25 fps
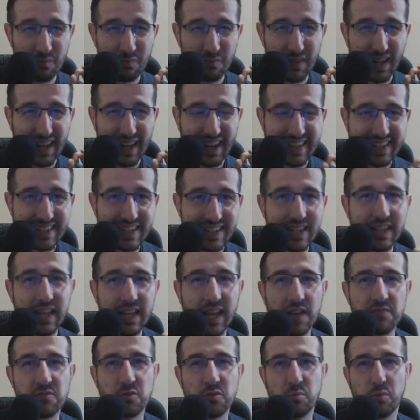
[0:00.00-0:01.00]
I really
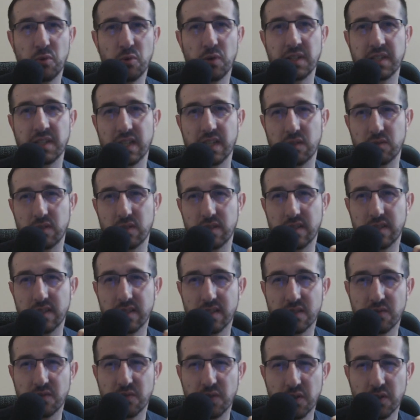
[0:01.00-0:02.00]
have to point out that this
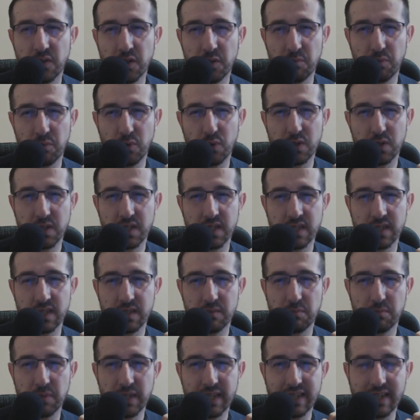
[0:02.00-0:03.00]
is very important
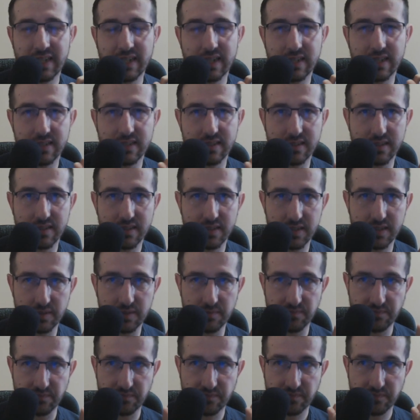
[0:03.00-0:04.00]
because
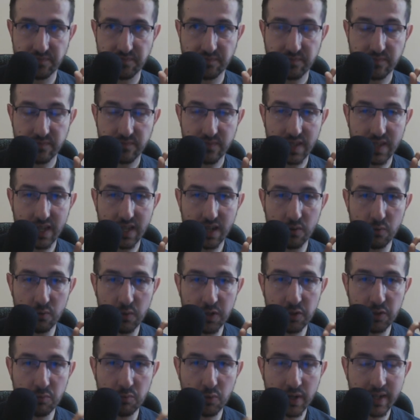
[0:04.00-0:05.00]

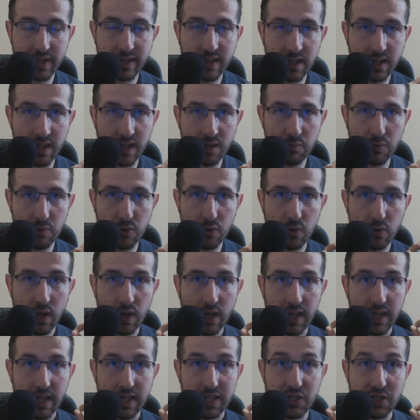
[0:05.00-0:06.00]
when you break a combo,
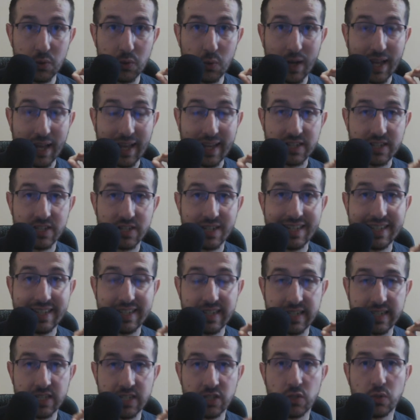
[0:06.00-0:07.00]
you
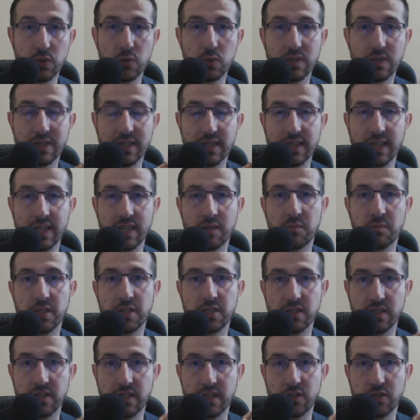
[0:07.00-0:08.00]
actually reduce the
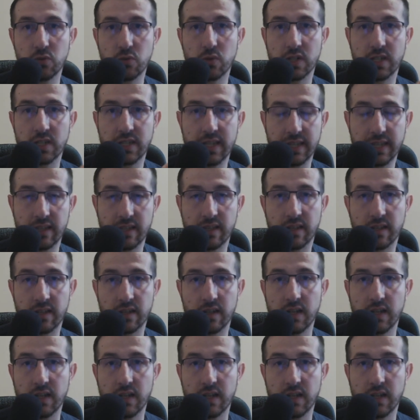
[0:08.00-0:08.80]
damage that you are taking.